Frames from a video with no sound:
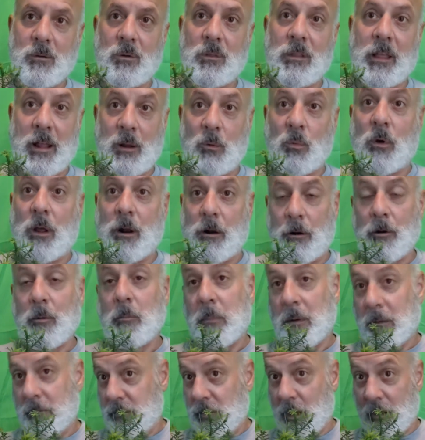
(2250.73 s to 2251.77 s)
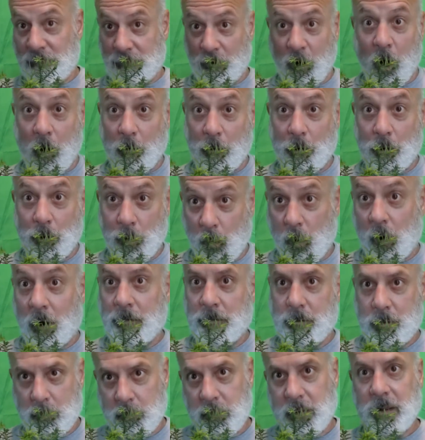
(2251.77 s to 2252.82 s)
winter, but farther
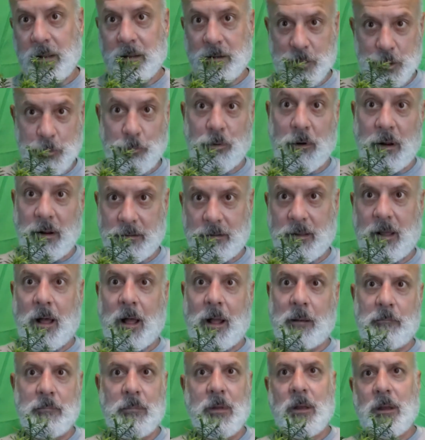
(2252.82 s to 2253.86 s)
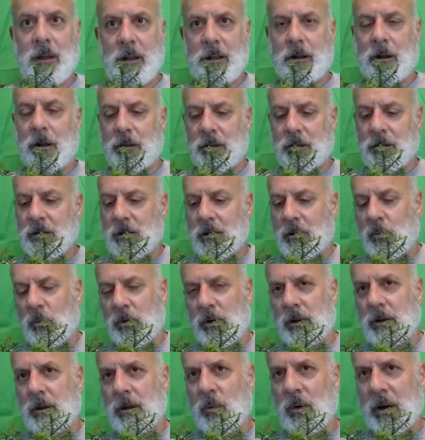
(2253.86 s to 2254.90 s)
north would be springtime. When
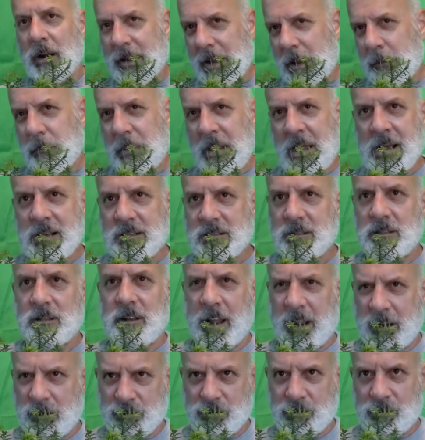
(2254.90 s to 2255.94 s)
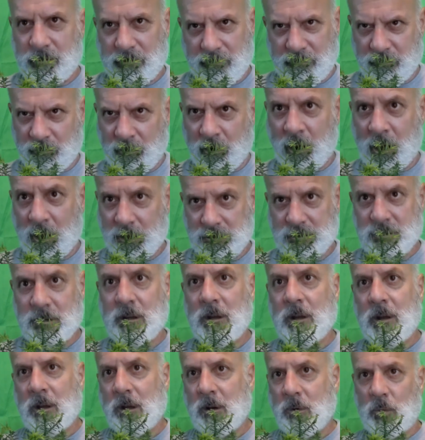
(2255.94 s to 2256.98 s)
you want to get past the danger of frost,
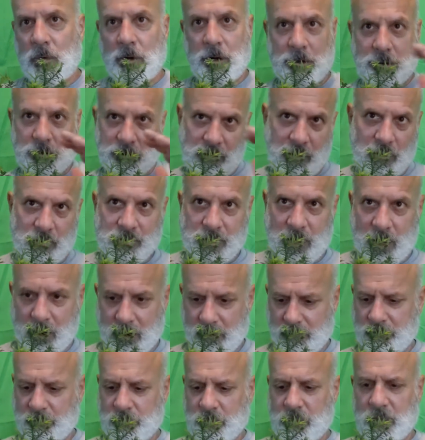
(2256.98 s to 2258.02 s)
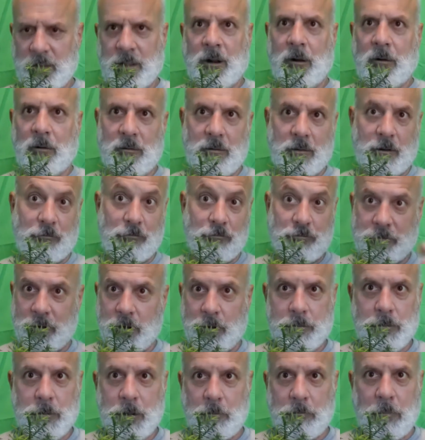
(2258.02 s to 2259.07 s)
when you do those kind,
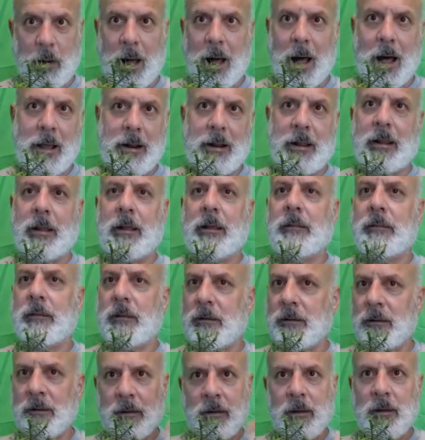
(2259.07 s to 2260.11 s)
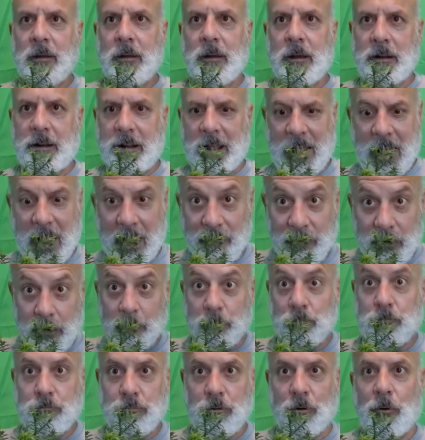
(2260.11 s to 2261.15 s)
the potting and the heavy
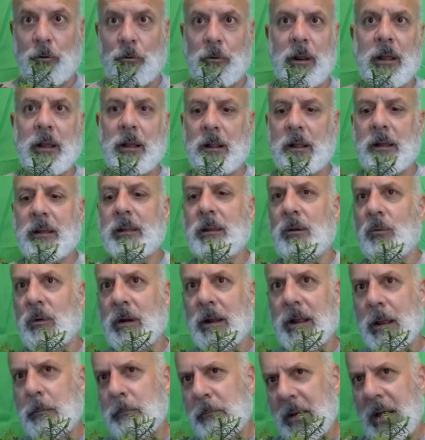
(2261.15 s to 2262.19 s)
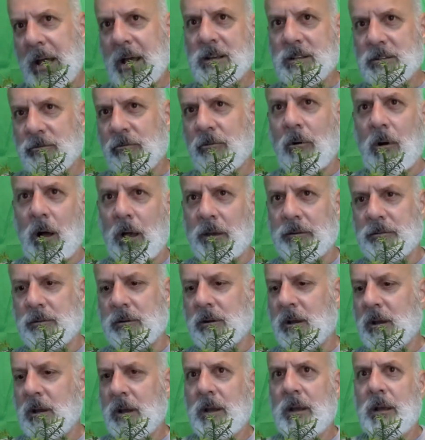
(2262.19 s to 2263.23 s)
pruning, like you want to get past frost.
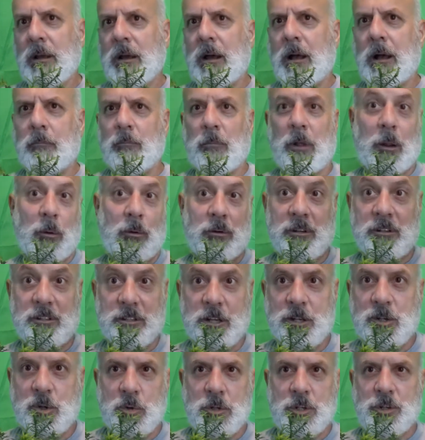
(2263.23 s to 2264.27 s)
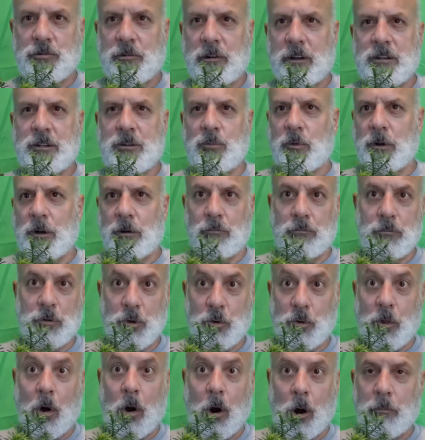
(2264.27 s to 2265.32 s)
Like deciduous trees, when you
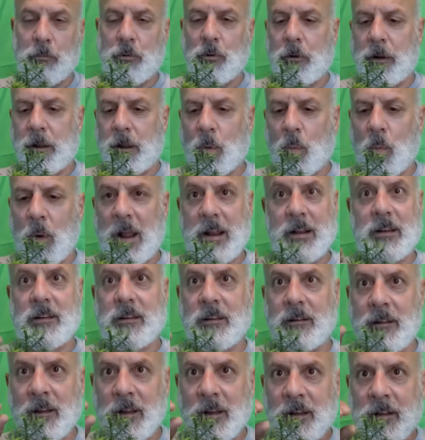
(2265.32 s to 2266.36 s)
do the hard pruning, you wait till